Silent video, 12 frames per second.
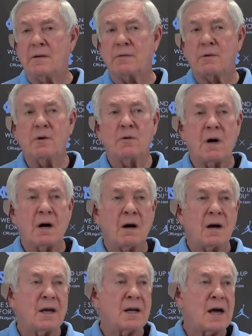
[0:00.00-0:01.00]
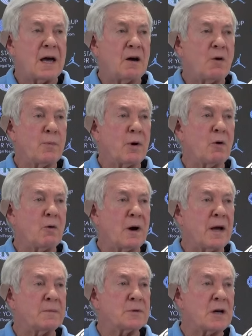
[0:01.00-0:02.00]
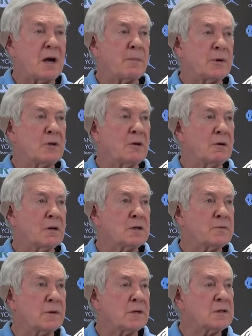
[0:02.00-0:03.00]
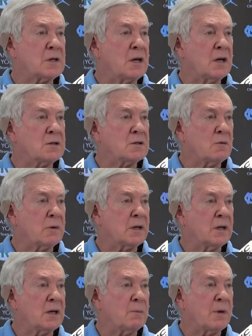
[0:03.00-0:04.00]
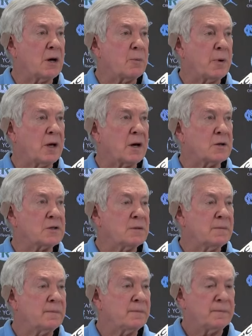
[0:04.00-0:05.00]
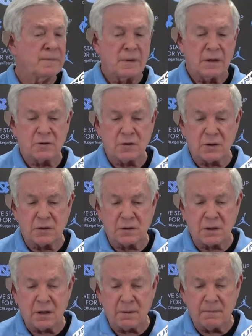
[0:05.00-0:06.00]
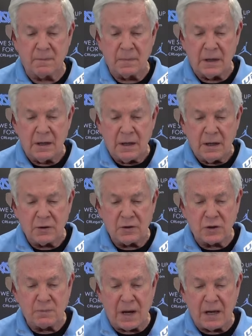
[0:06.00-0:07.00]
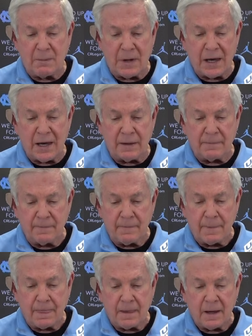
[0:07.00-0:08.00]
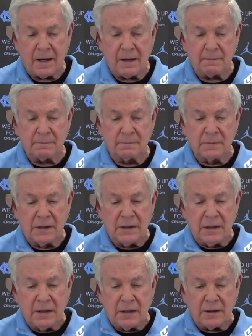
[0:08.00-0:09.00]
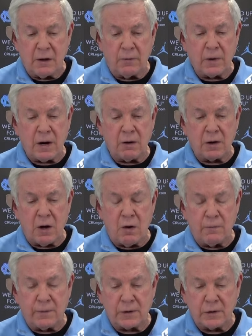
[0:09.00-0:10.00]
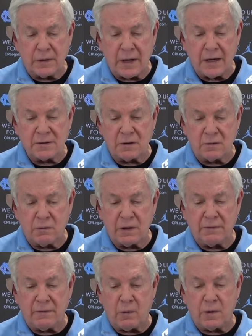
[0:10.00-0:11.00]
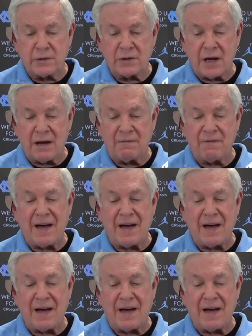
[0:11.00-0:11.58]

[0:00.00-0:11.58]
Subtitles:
through our NIL programs and opportunities for these kids so we can get better players. It's just bottom line. The overall goal for 2024 is to have